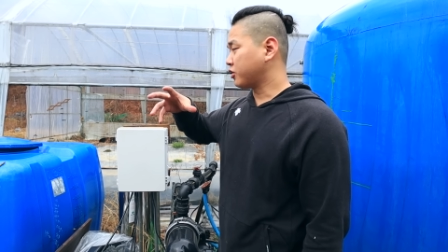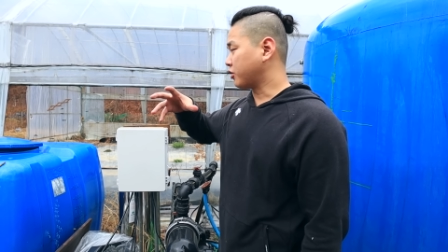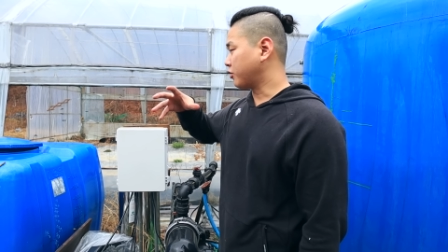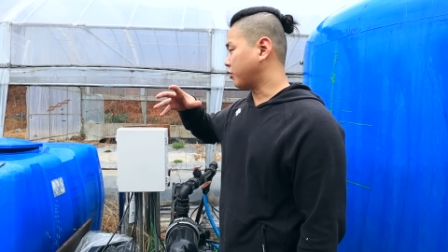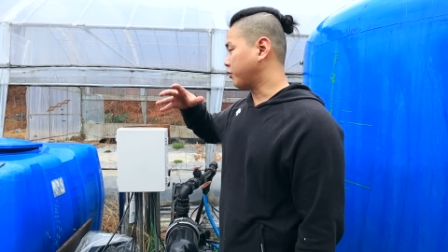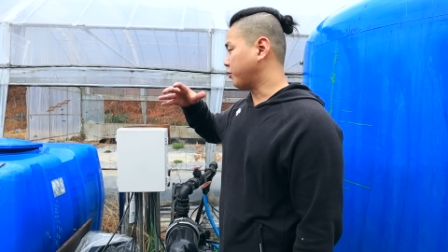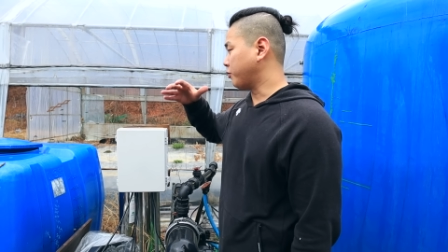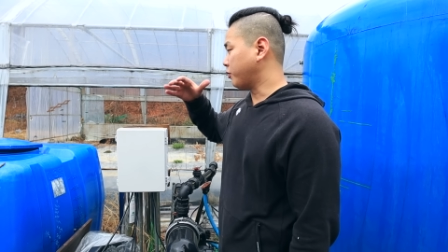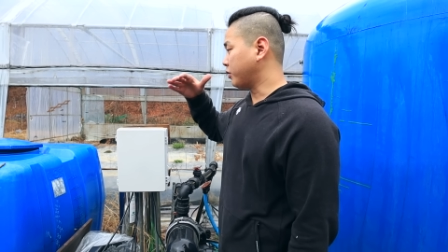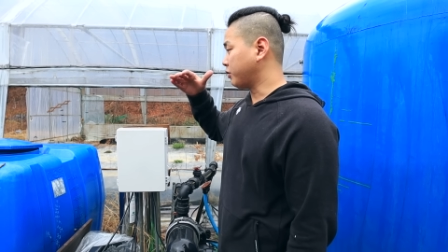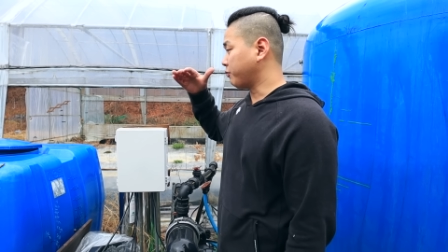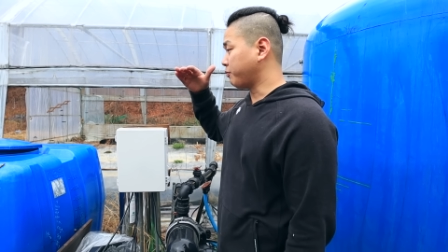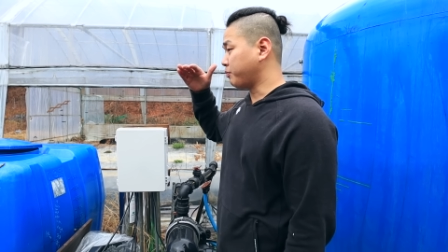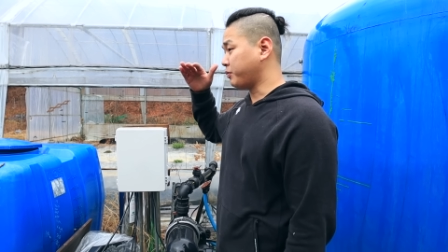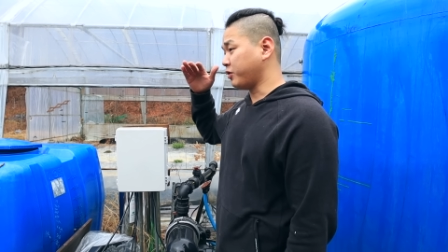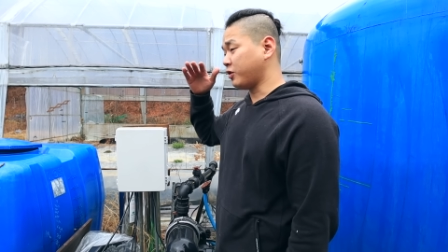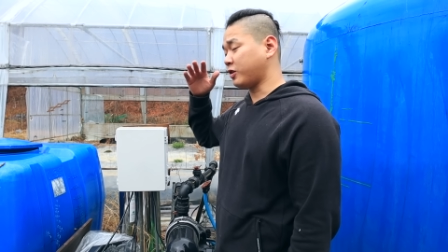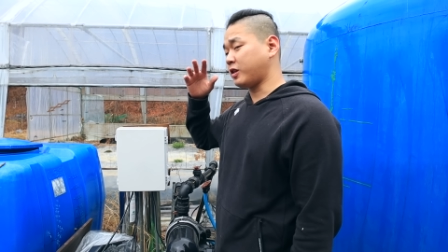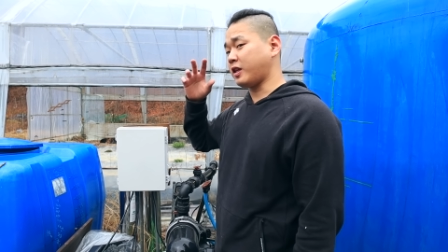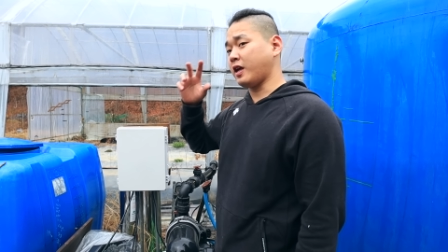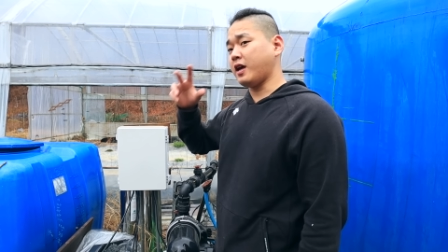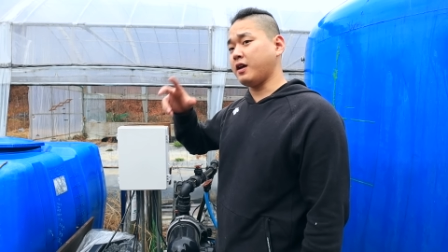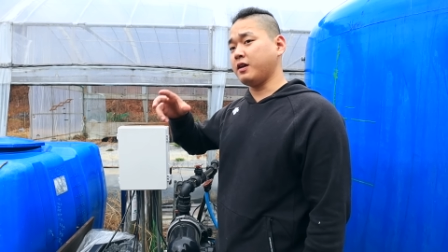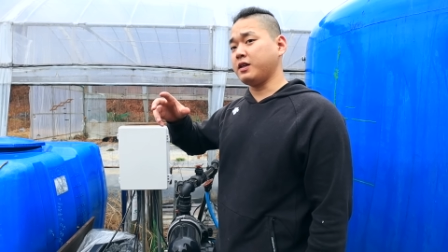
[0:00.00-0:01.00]
So
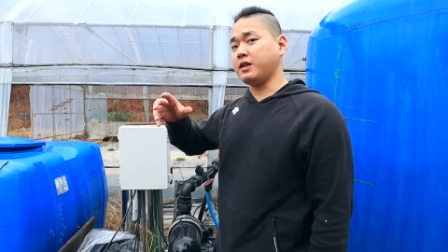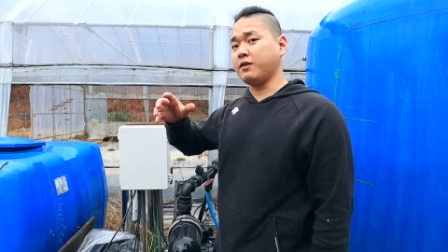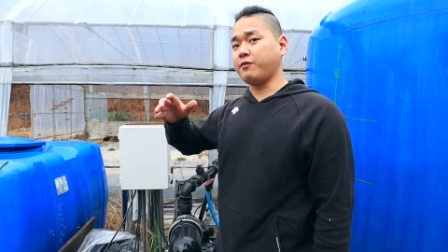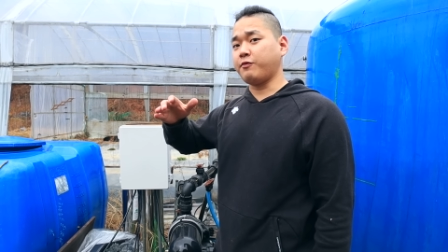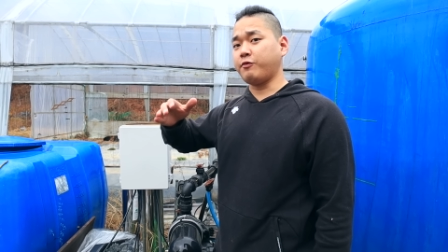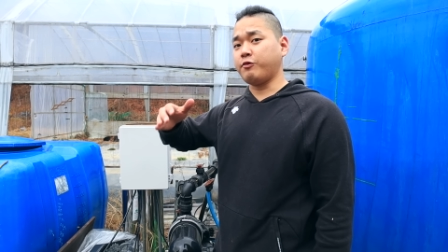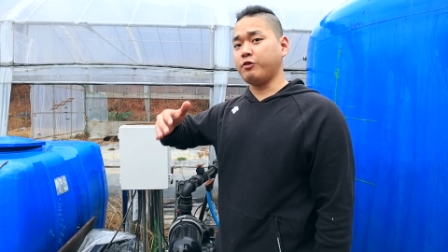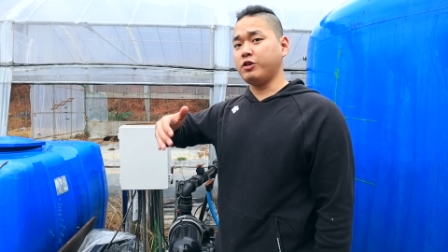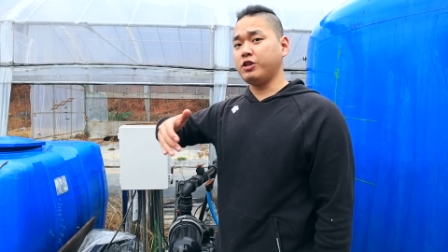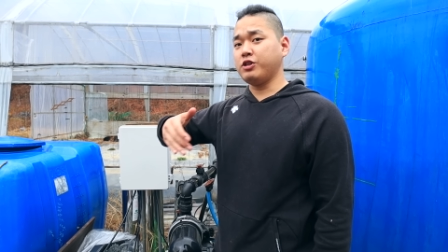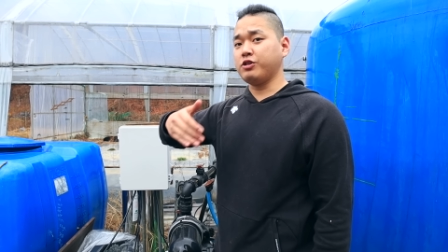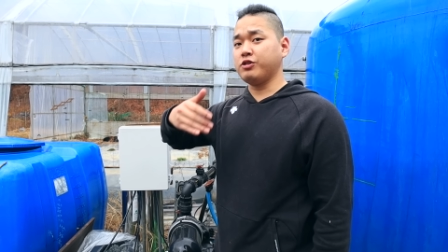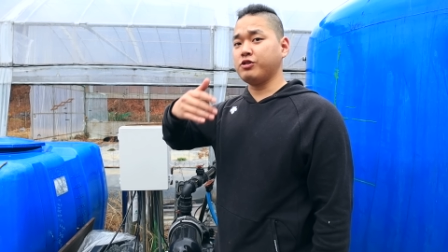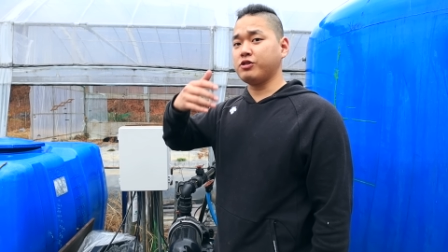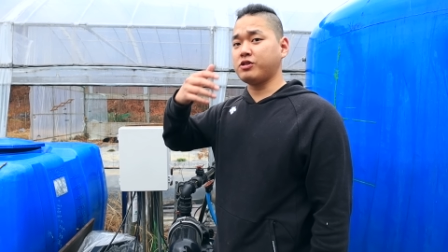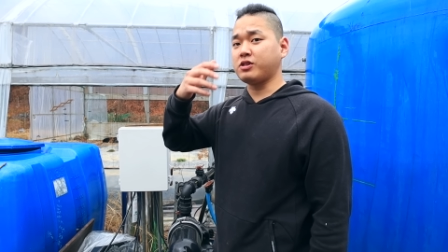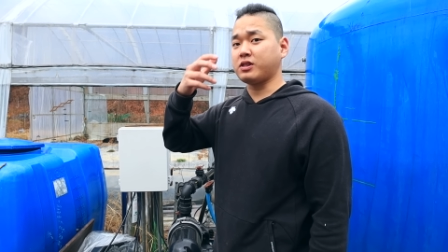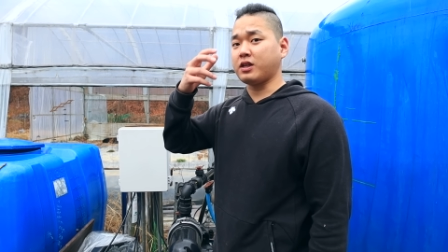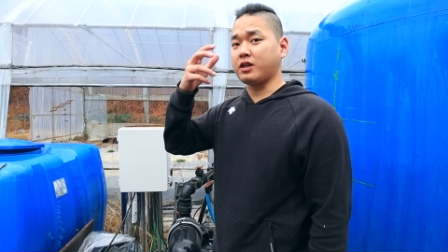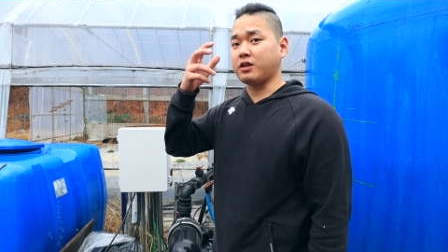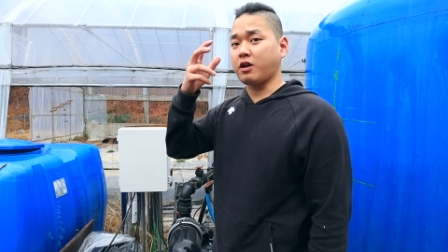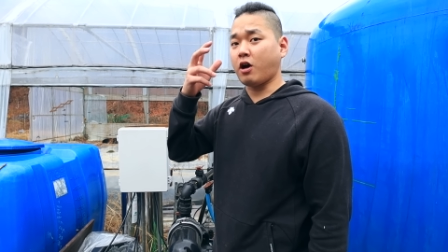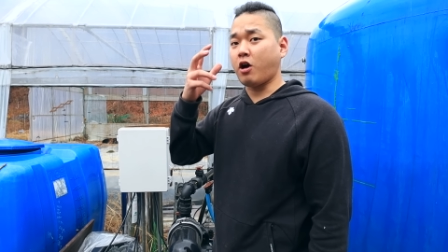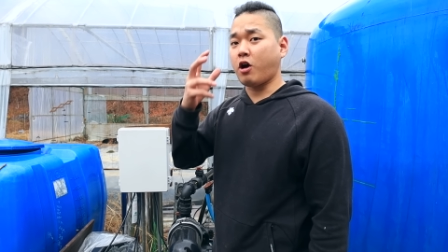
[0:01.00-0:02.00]
that if we use
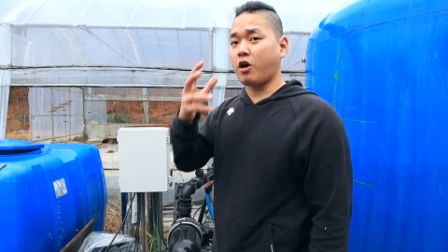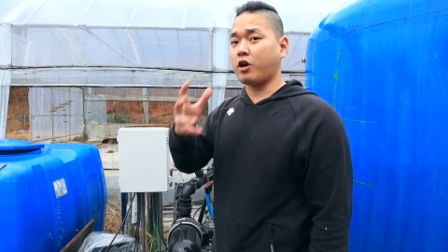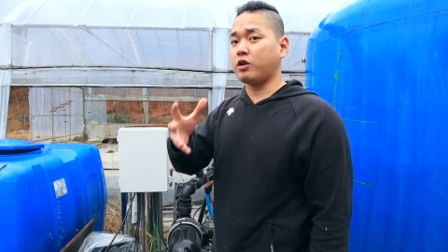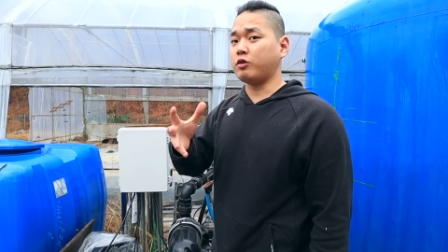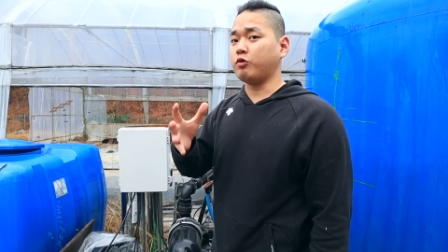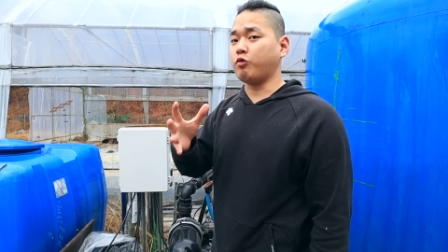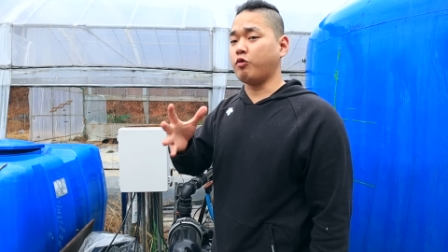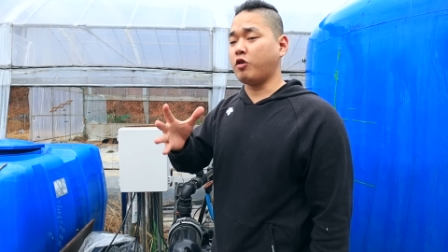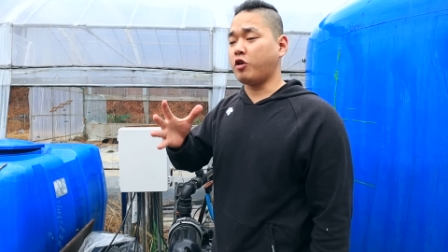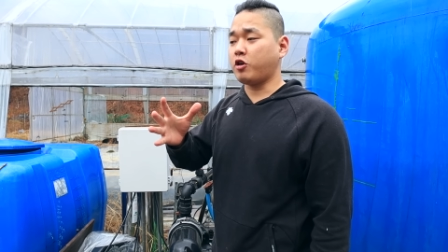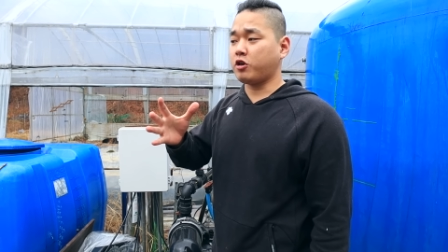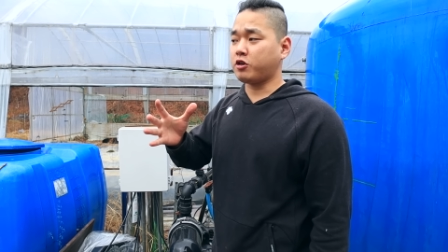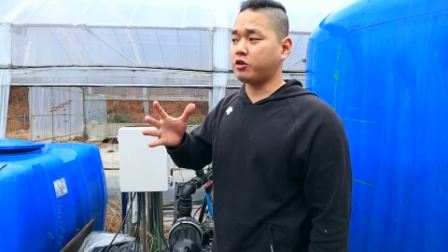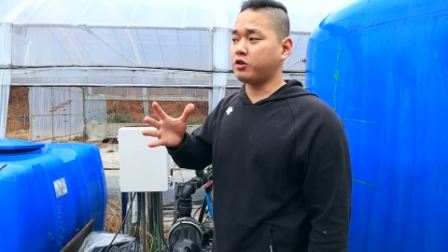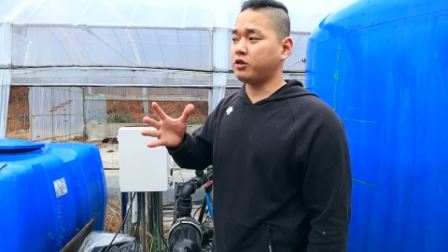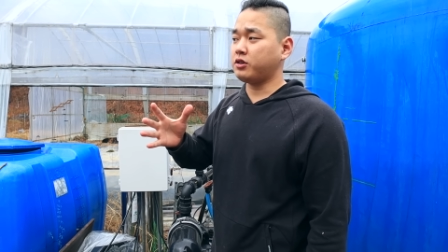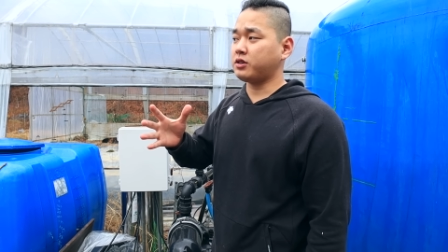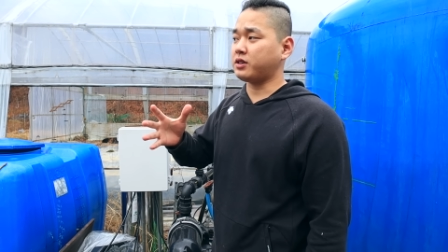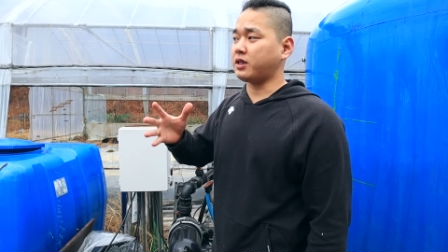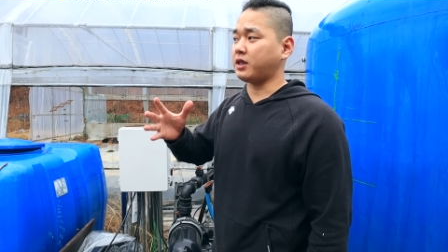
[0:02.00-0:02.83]
that hard water,